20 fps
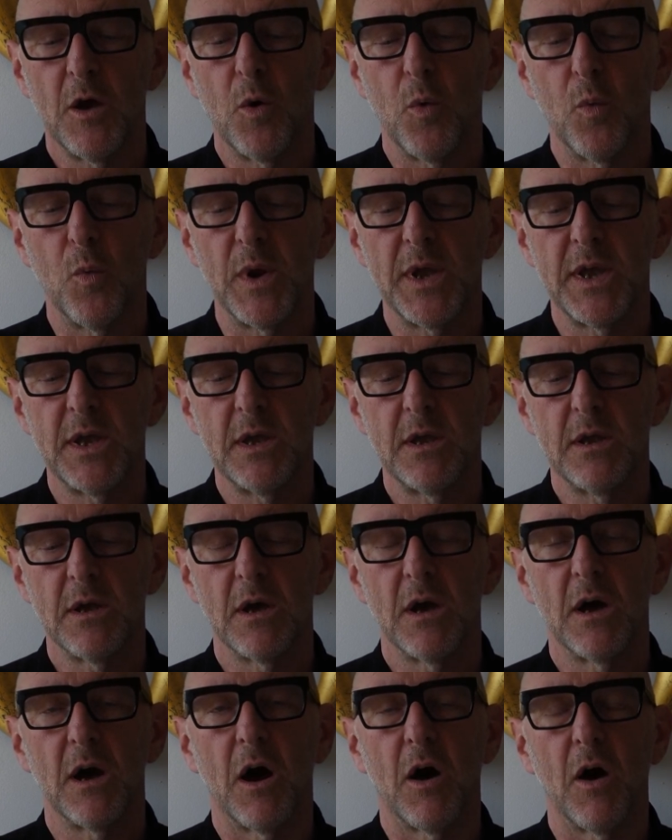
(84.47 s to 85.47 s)

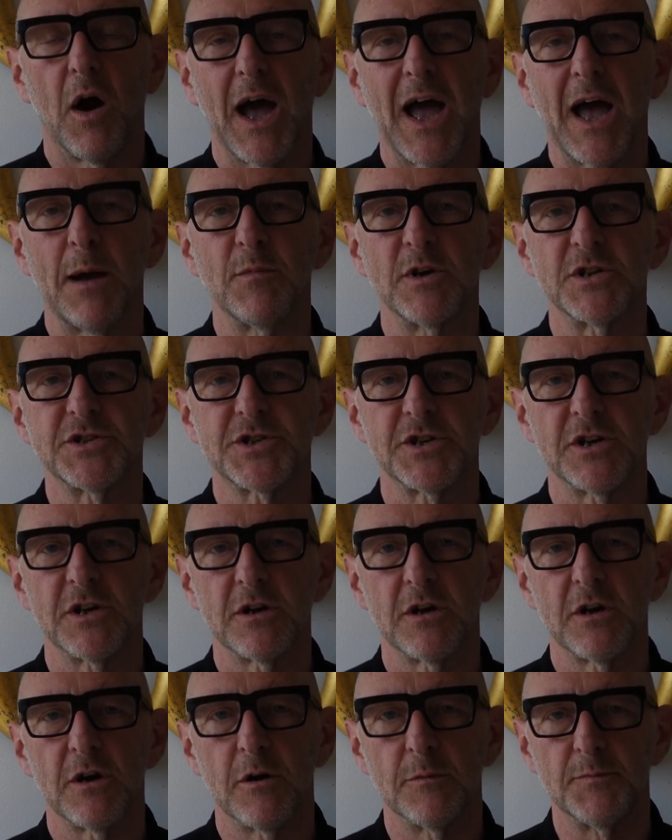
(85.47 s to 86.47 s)
We are
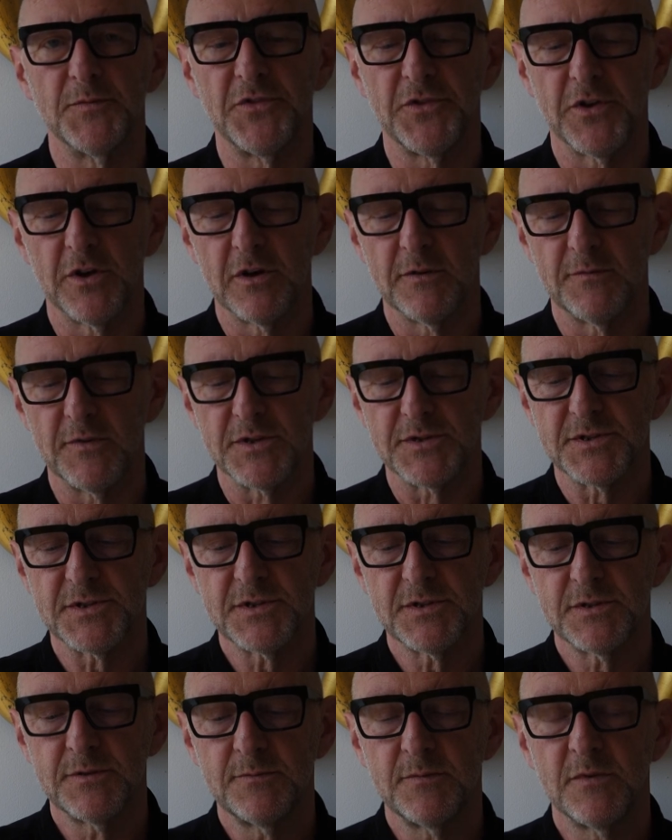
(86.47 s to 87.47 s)
amateur
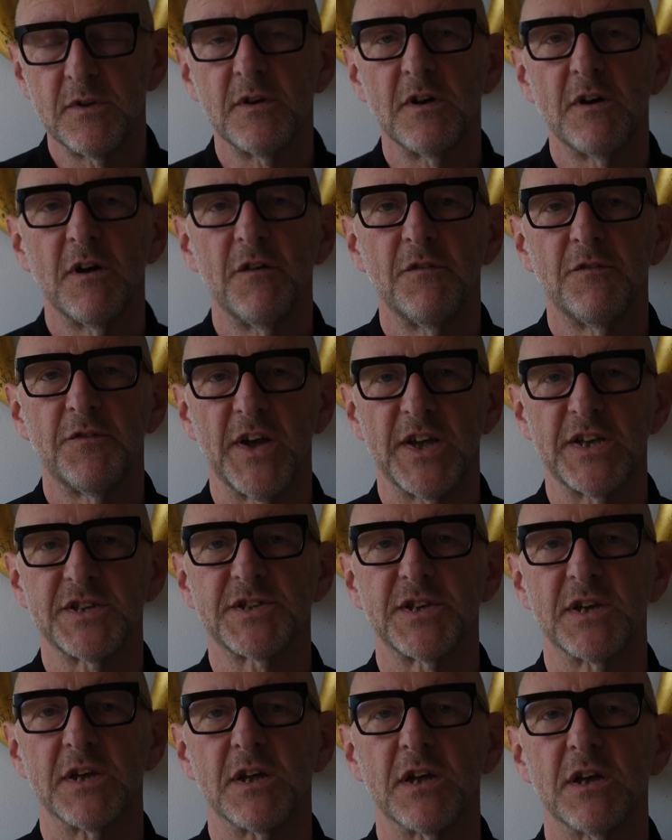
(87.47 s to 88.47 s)
observers
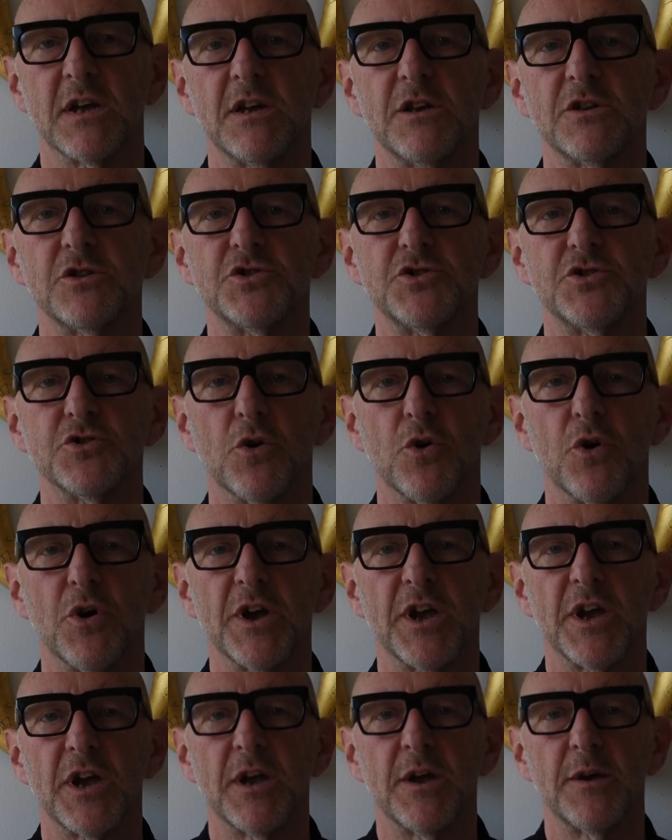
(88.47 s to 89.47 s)
facing joy.